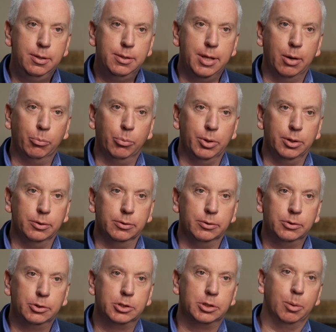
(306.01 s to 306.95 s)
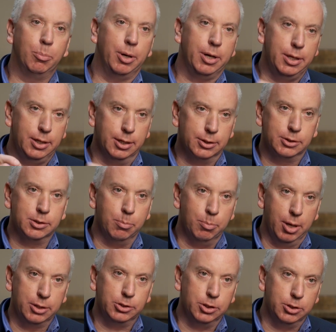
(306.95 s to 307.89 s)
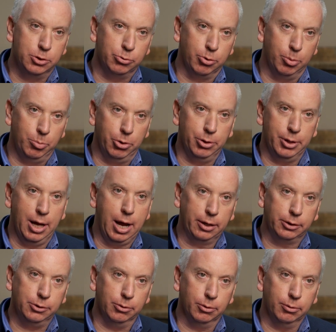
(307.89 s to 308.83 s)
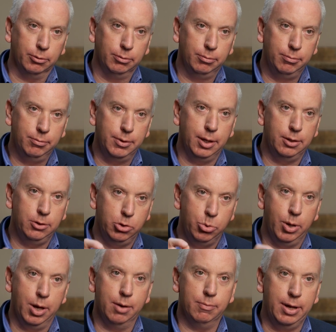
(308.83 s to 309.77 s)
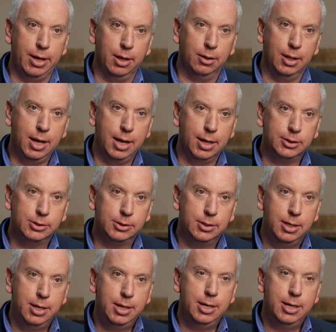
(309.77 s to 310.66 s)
that when somebody gets the message from their doctor that you have ALS,